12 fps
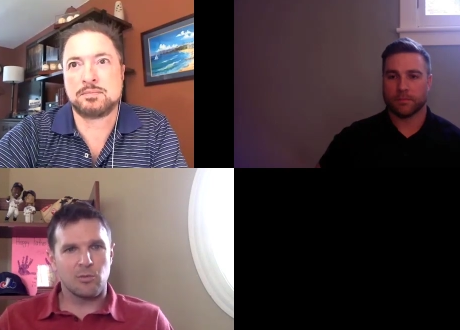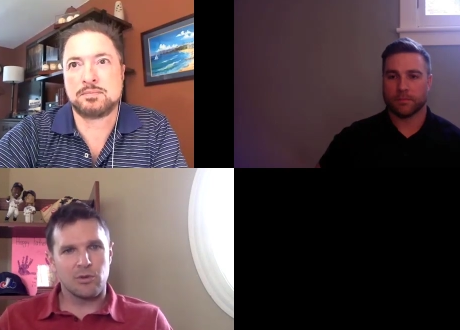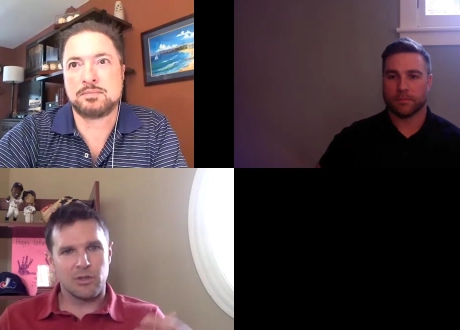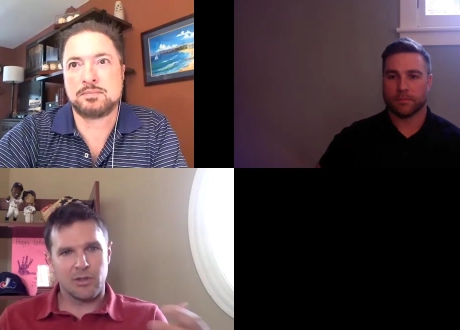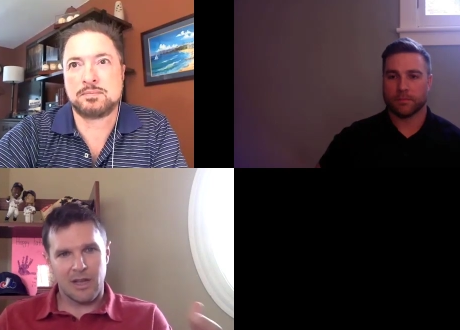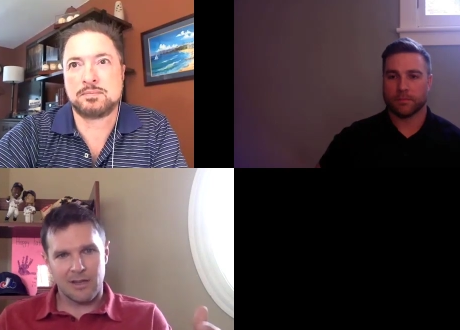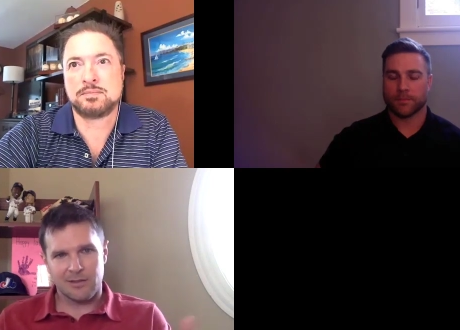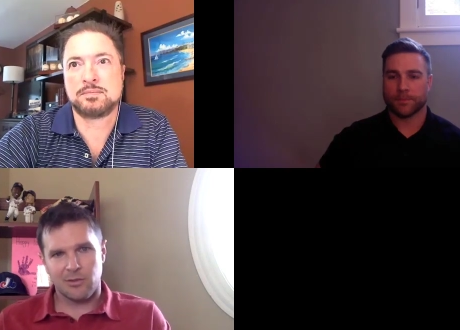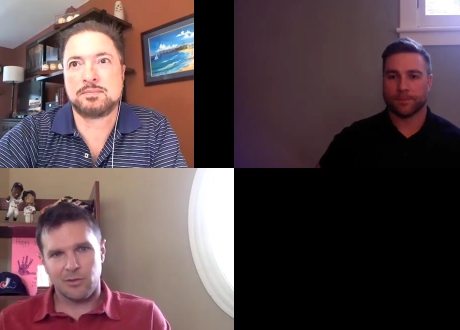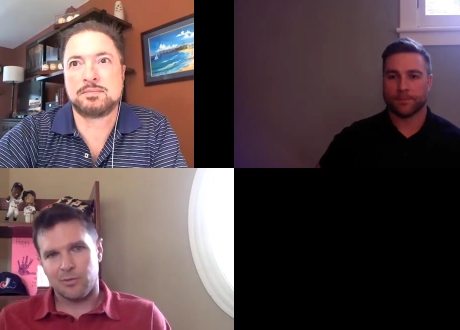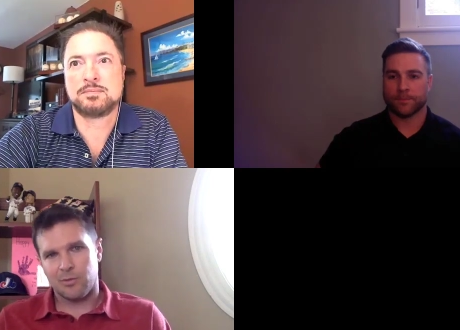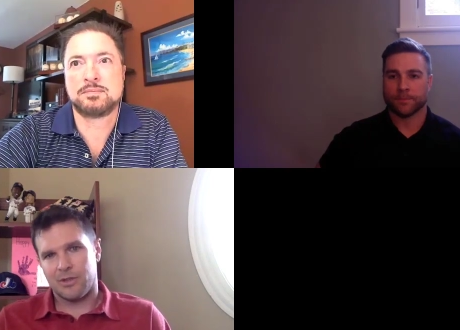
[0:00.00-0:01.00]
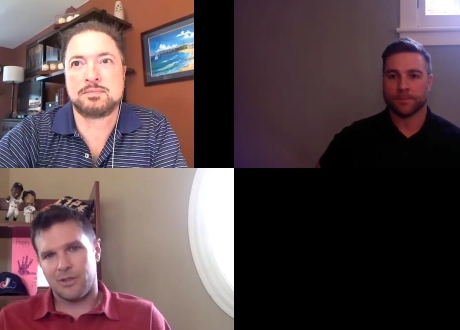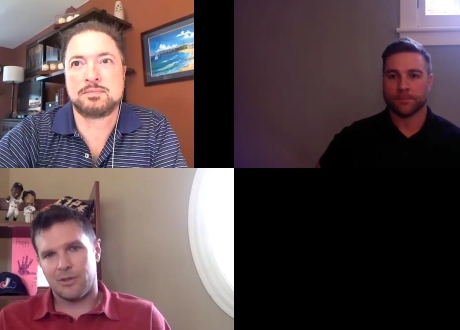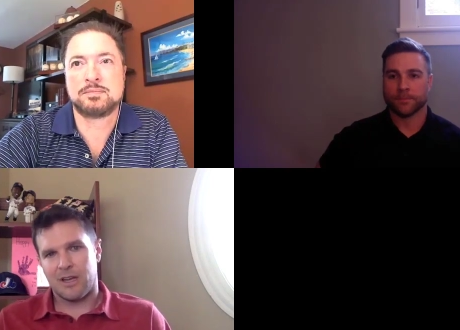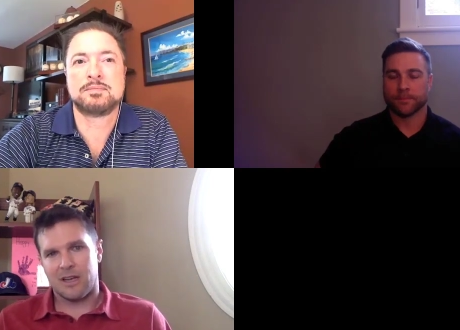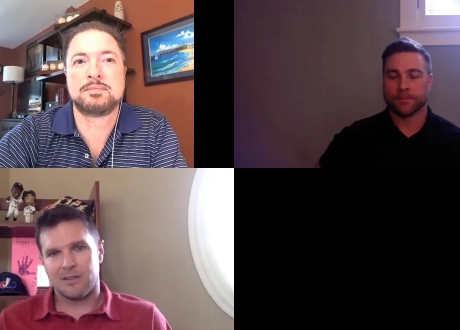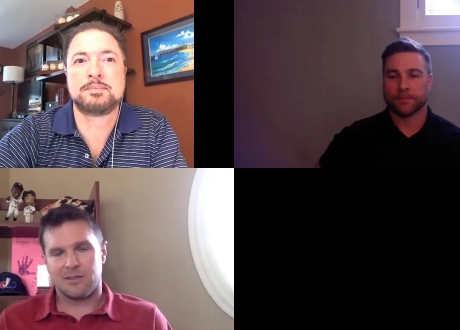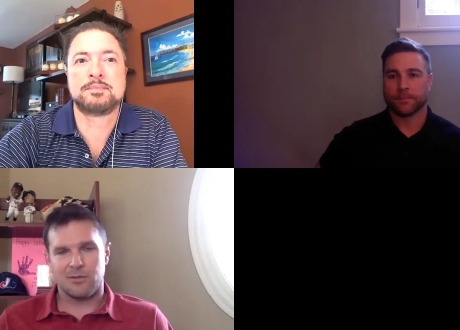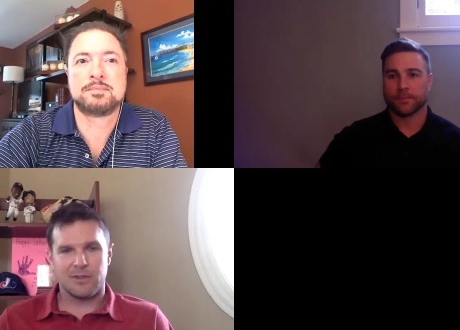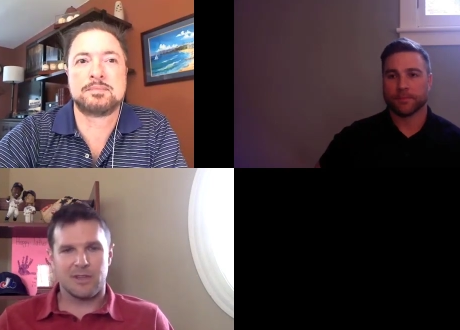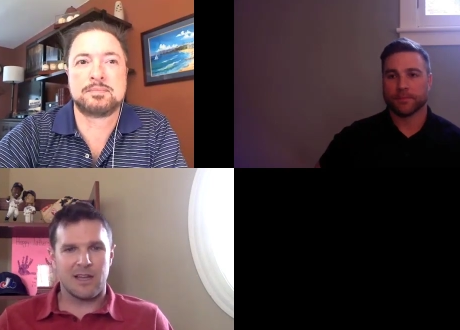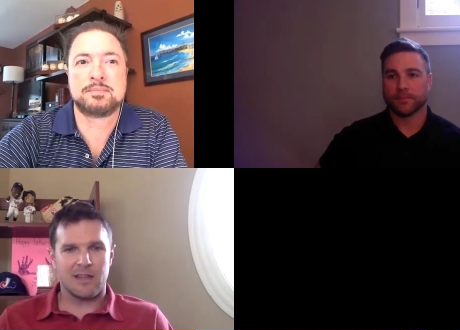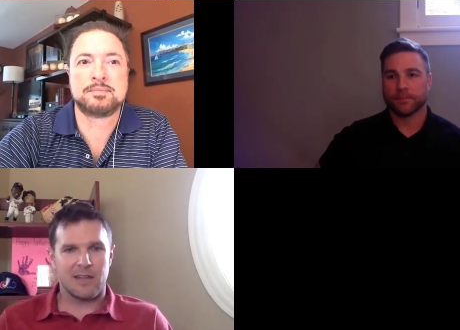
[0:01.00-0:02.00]
Speaker 1: What are you guys doing? What are you guys doing?
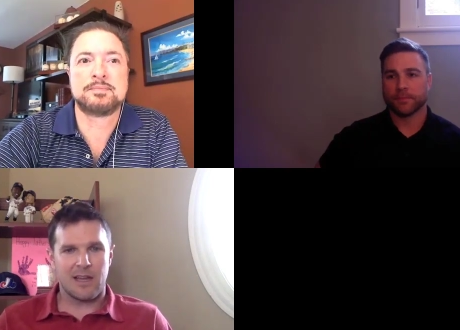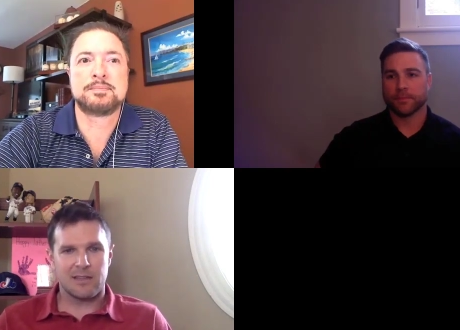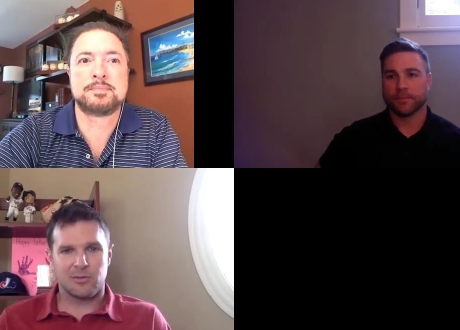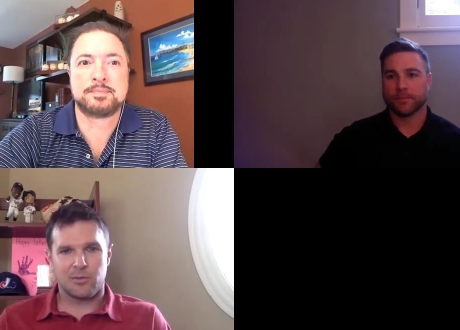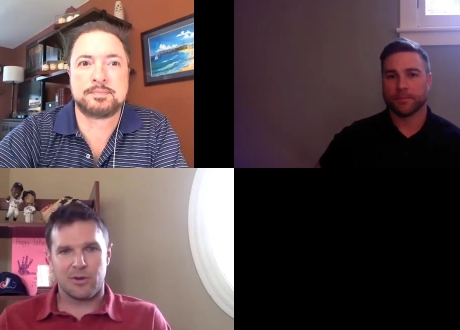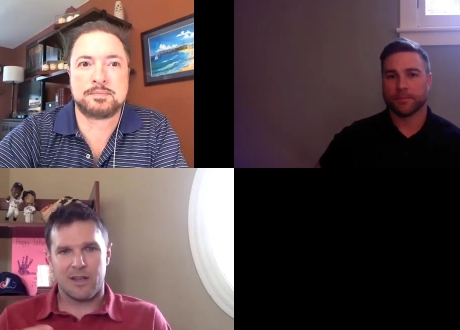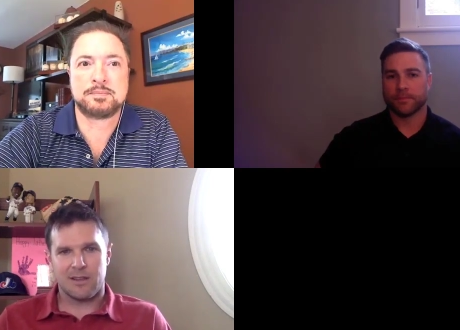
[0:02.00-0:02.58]
That's where I